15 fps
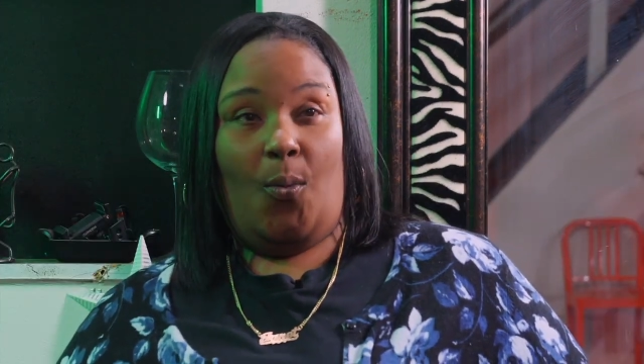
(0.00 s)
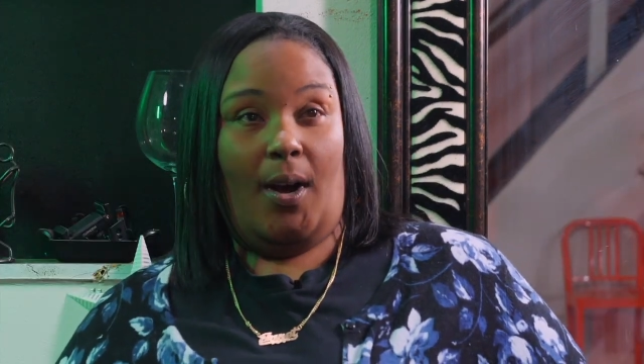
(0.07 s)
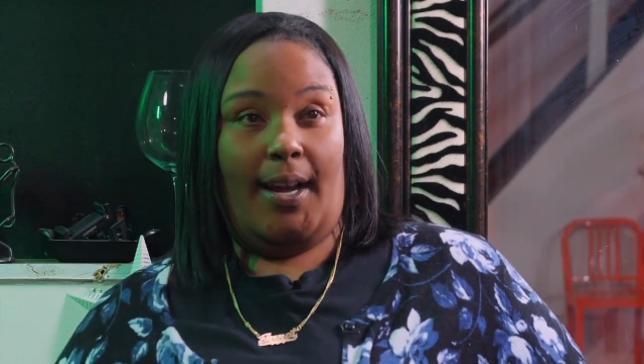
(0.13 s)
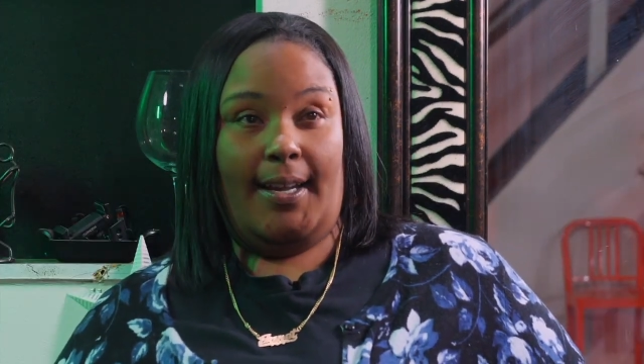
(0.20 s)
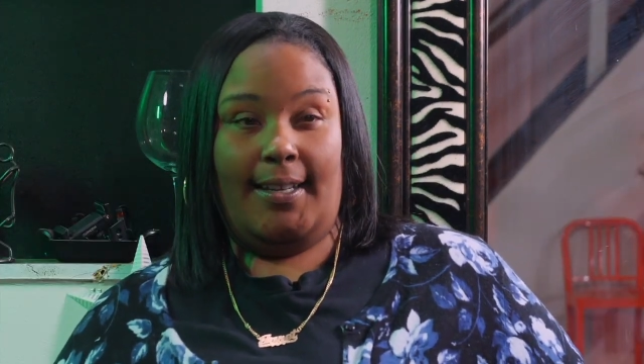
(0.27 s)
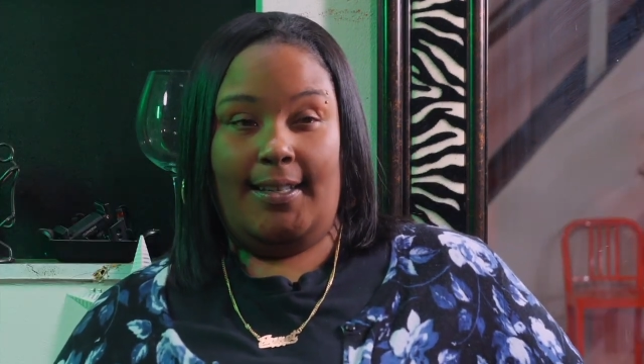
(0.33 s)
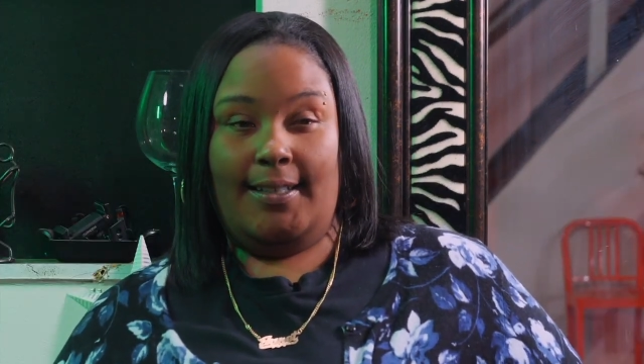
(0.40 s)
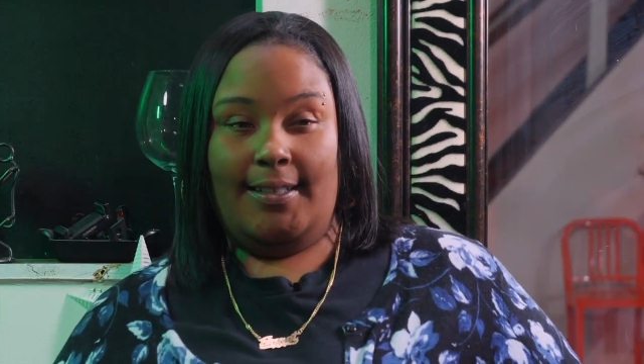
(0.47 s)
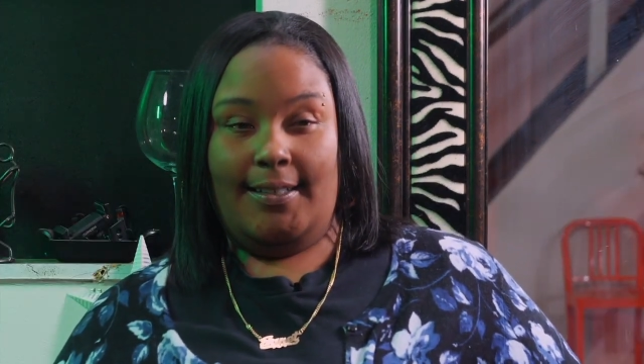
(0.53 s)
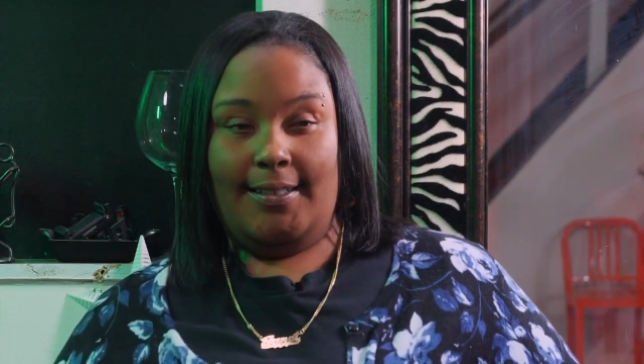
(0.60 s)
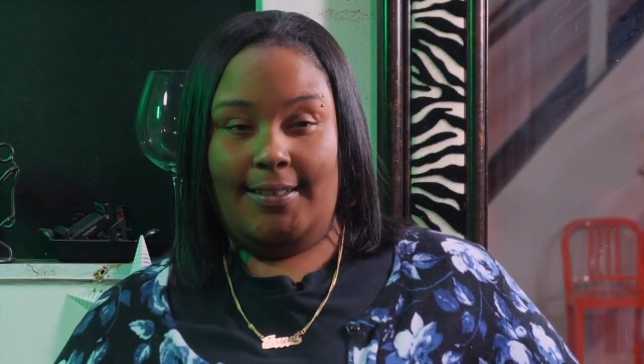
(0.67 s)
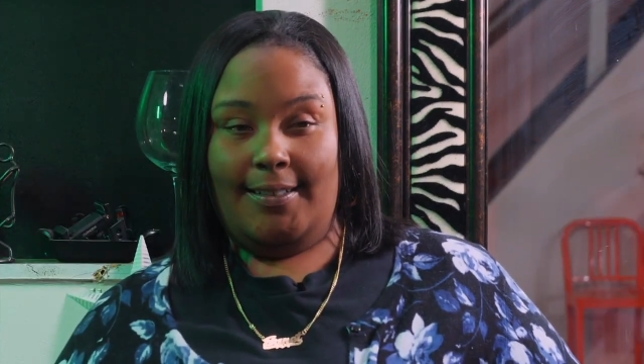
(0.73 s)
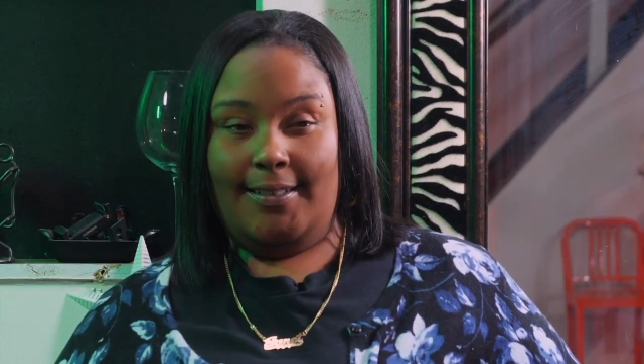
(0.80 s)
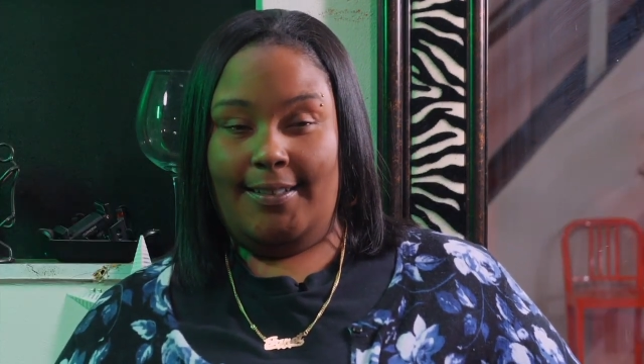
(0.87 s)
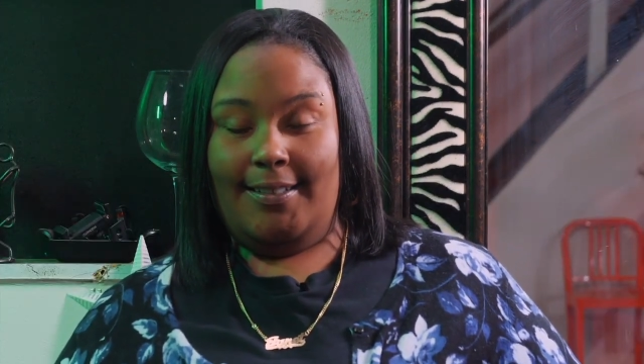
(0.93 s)
white
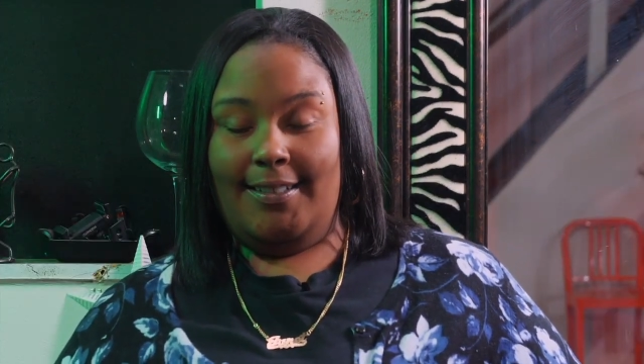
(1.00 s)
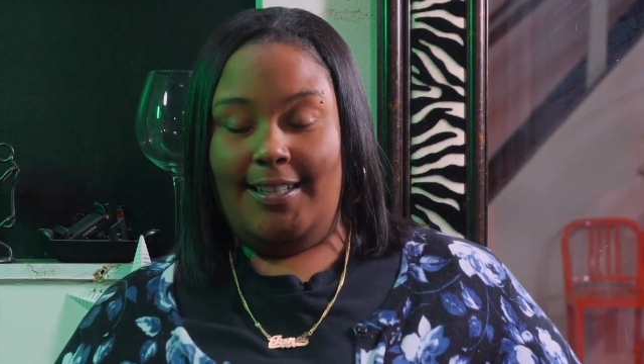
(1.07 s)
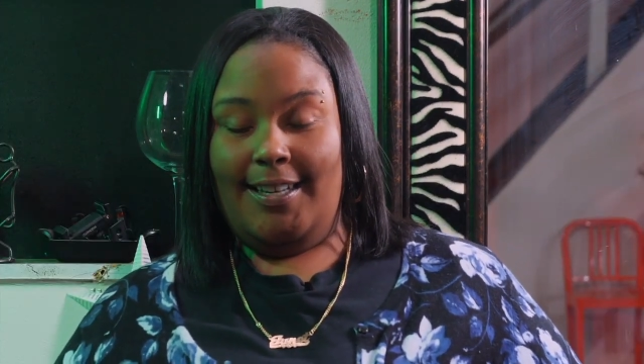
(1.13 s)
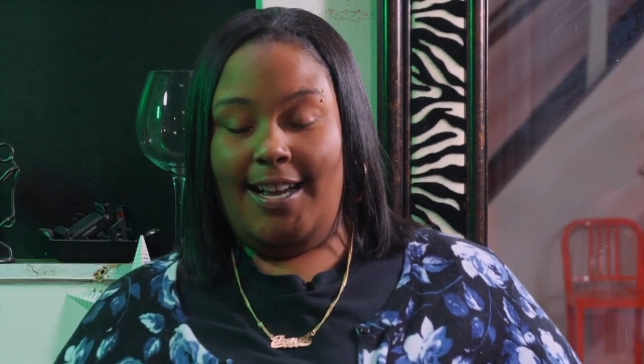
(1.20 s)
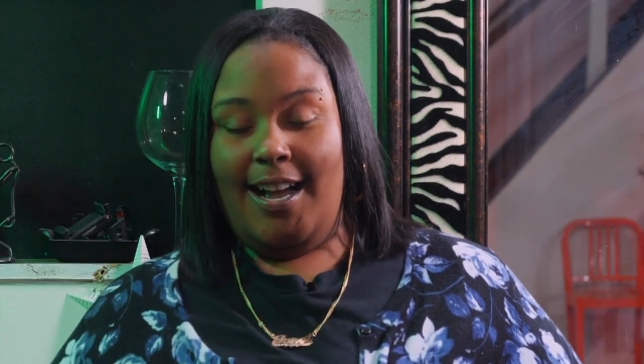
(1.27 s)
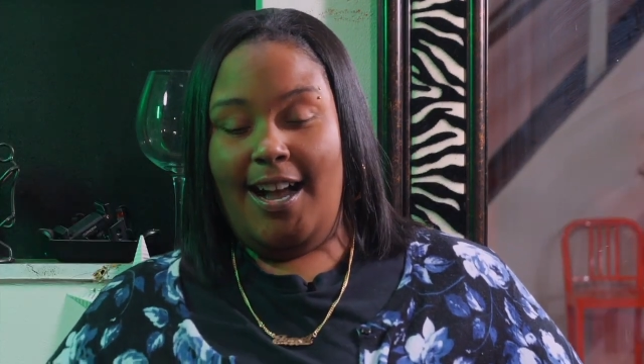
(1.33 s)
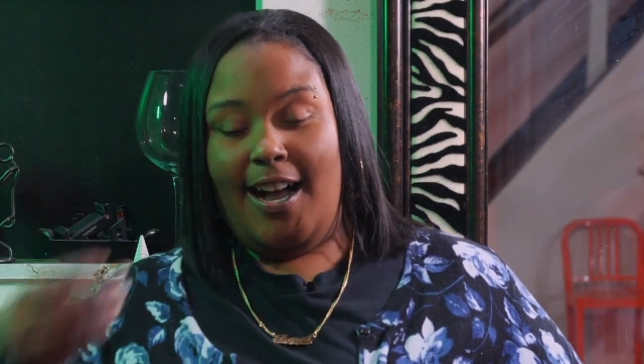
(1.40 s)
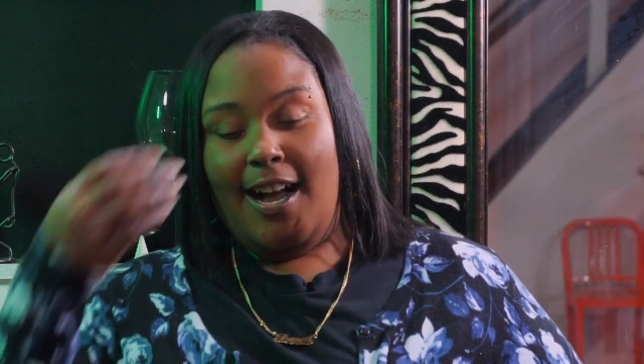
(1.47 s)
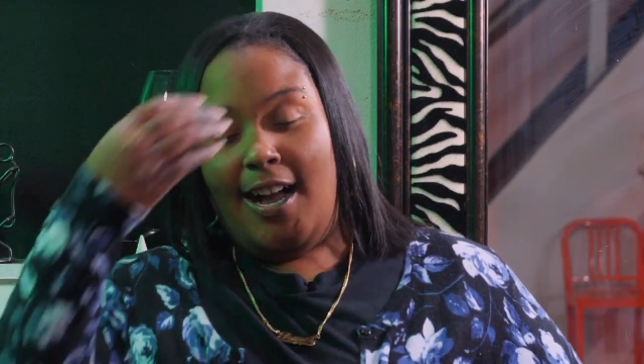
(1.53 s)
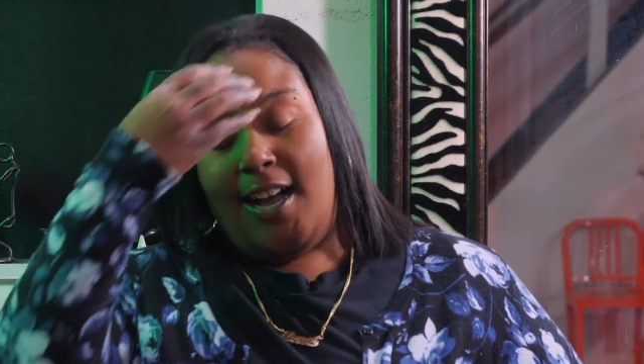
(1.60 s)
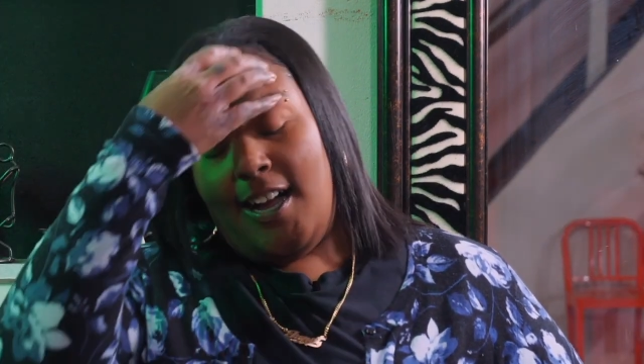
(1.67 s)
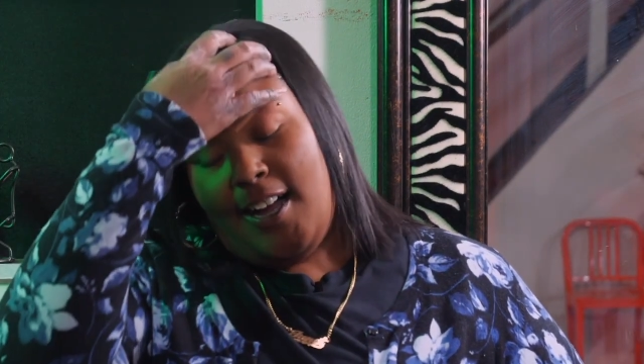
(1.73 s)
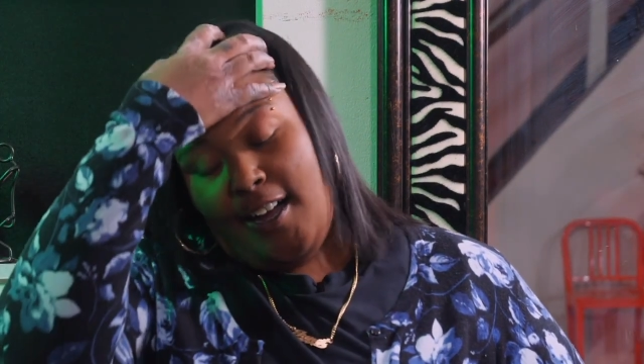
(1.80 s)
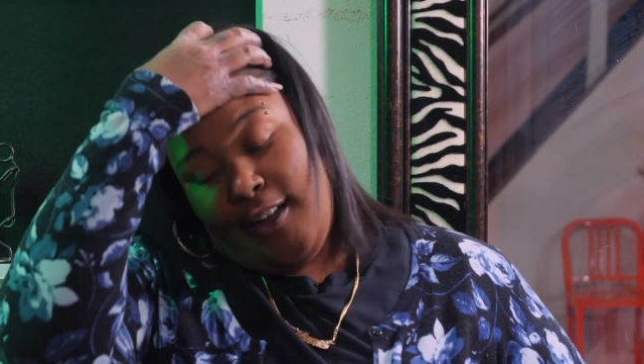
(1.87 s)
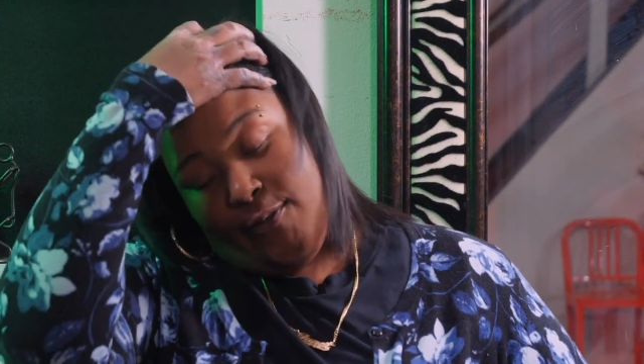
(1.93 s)

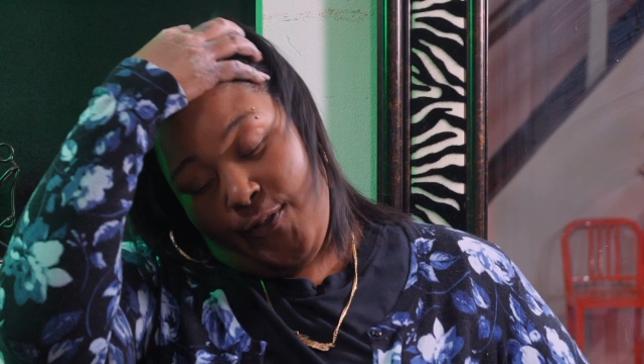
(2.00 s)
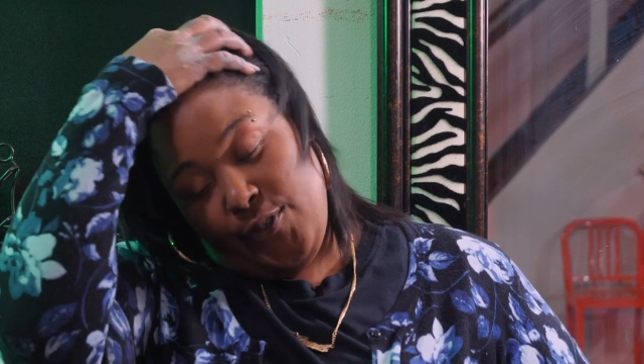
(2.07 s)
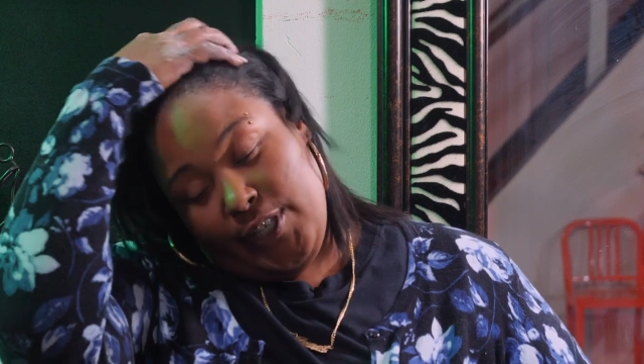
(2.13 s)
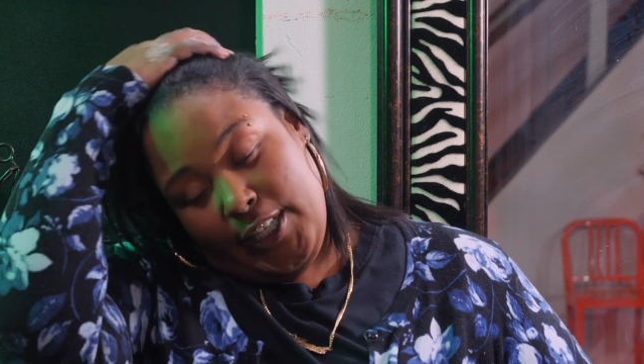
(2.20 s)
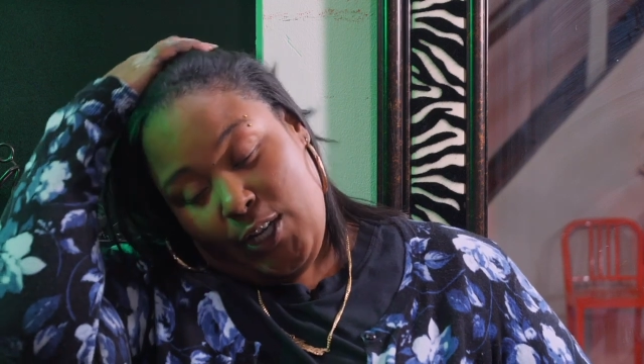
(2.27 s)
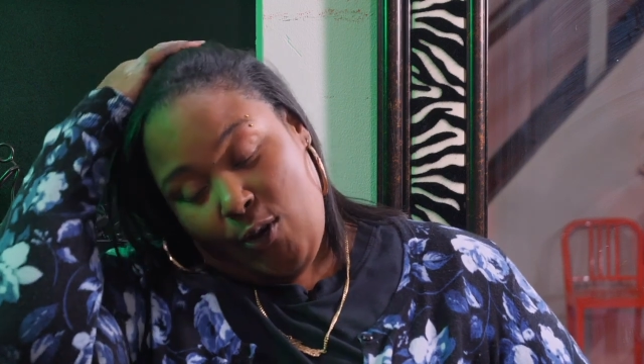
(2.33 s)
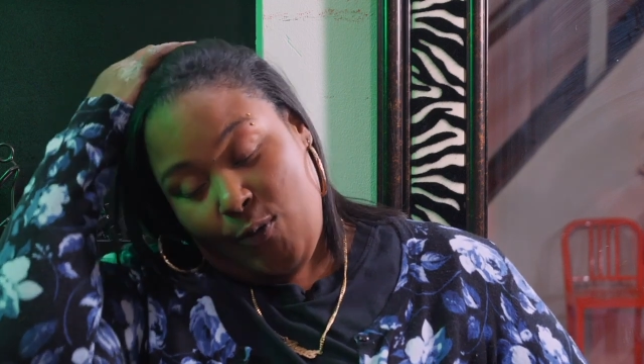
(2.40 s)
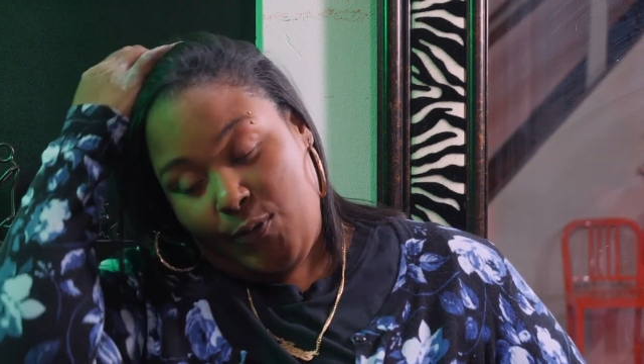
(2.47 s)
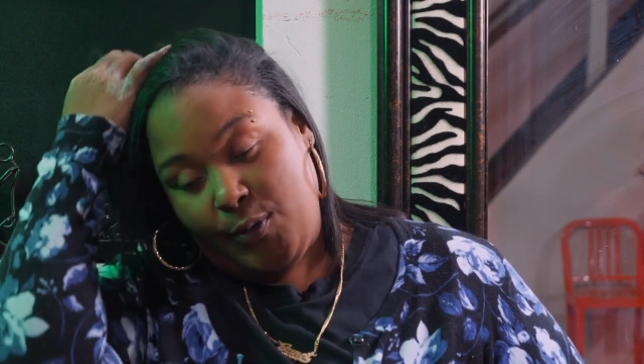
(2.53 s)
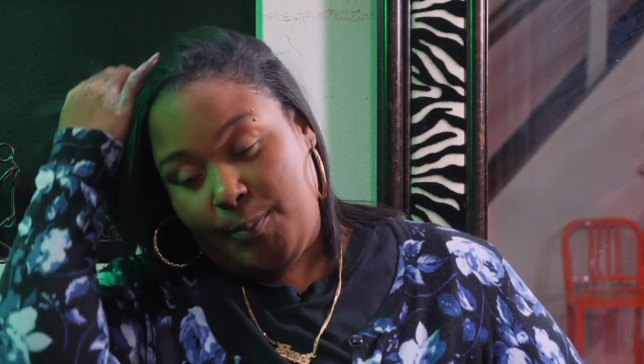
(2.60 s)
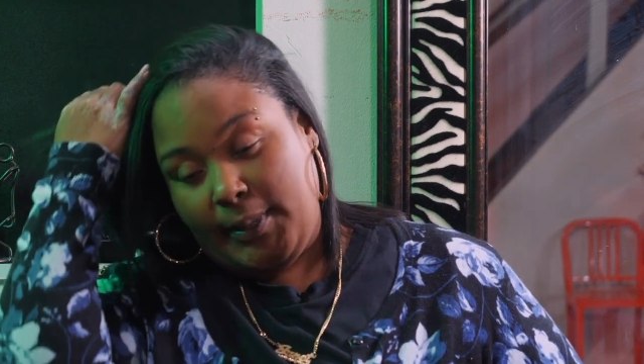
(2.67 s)
hovering over